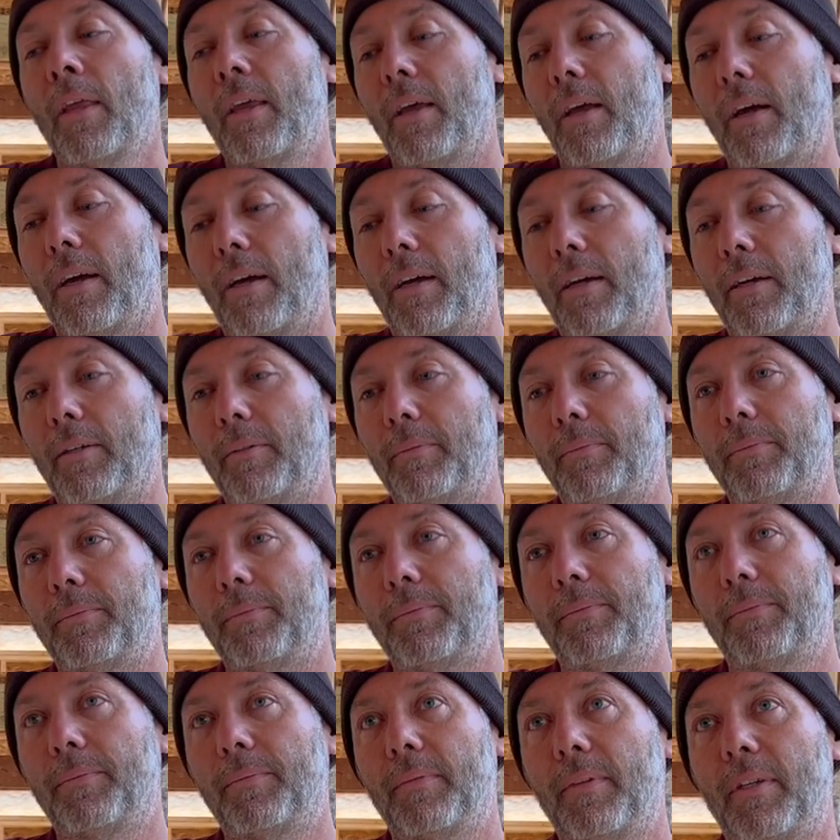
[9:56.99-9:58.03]

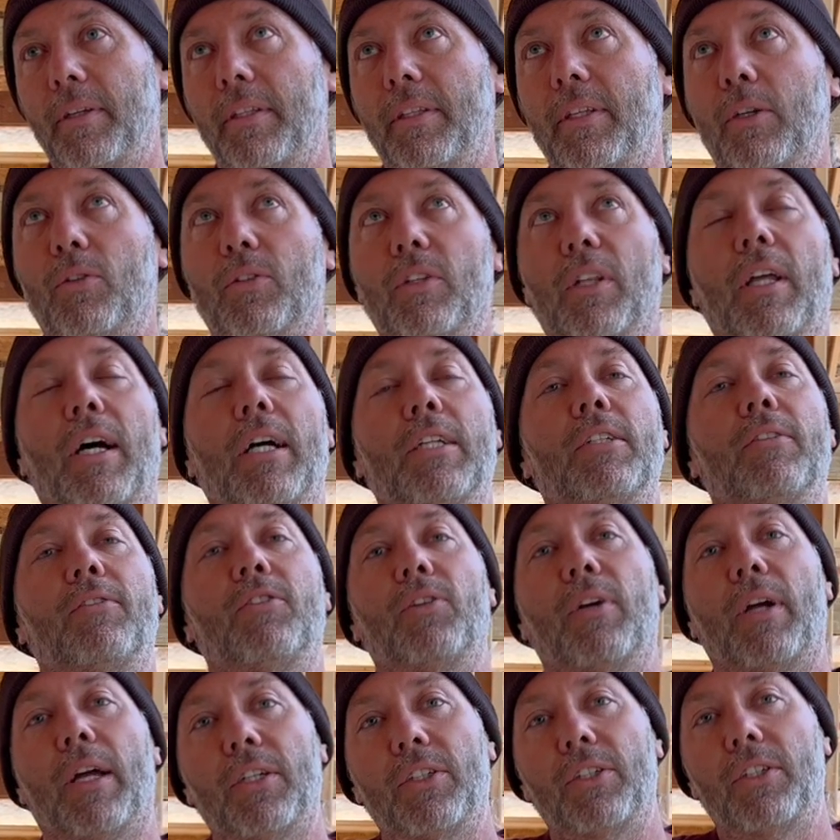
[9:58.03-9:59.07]
Um, there was lots of
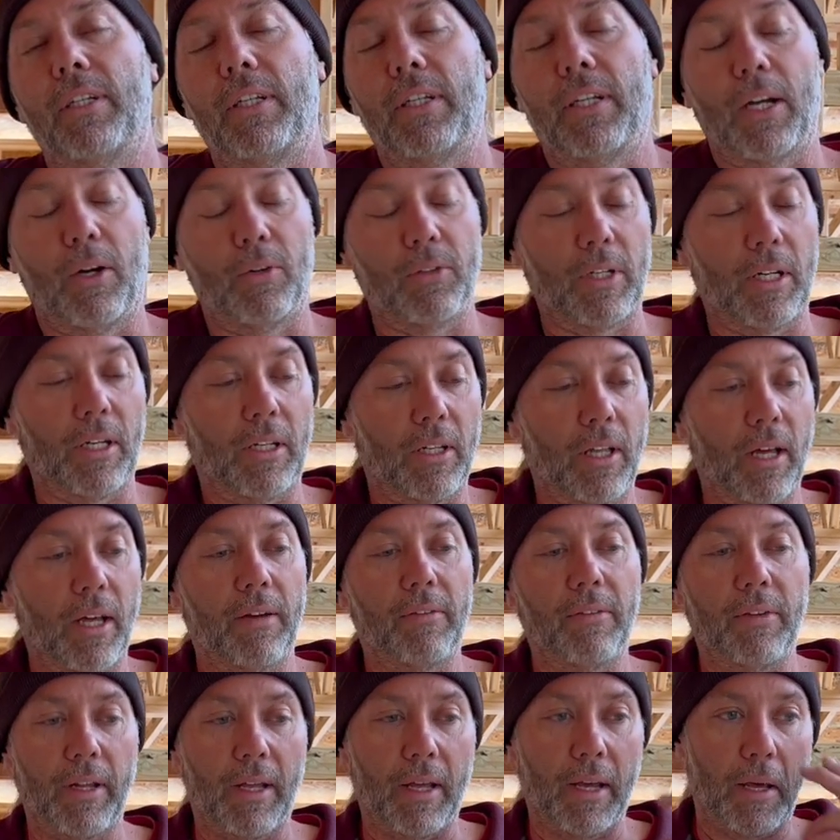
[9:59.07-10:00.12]
tragedy. I was in a lot
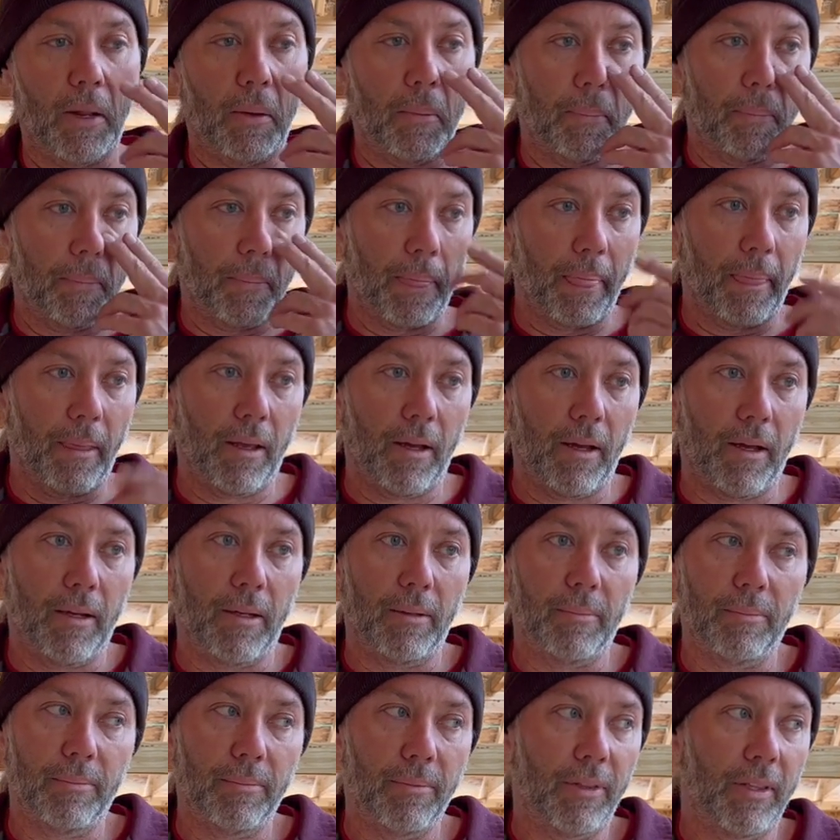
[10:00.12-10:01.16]
of debt.
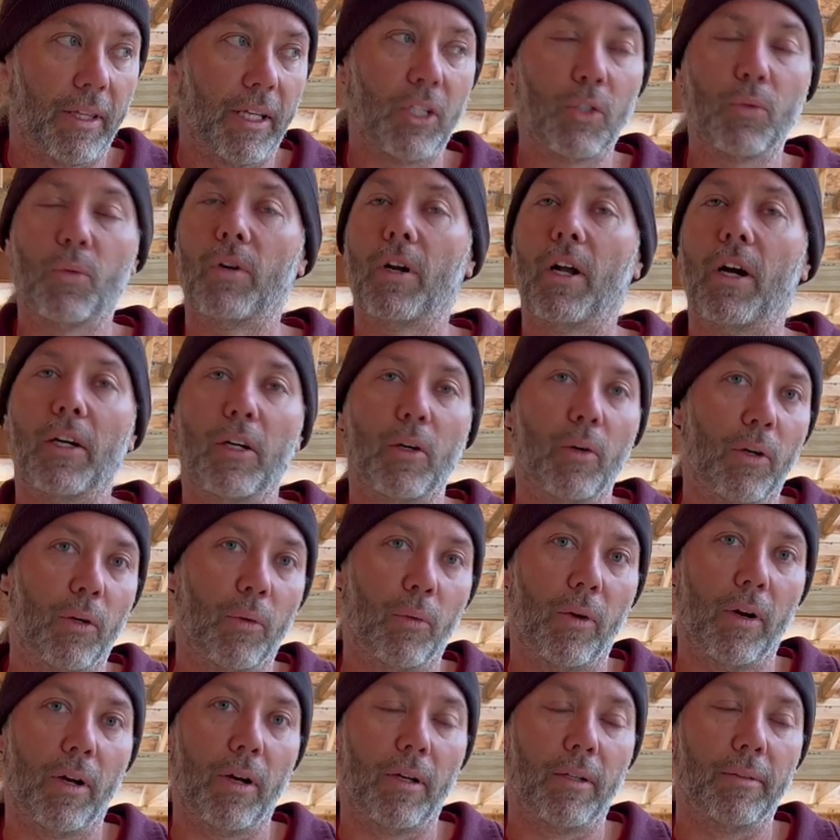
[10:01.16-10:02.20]
Um, things were not going
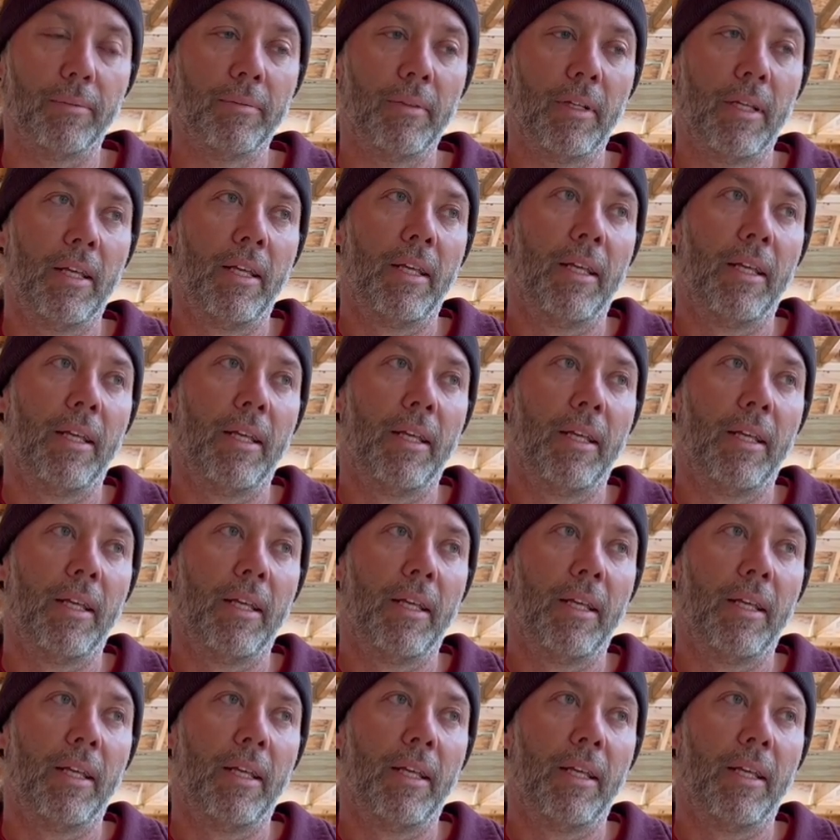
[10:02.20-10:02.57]
well.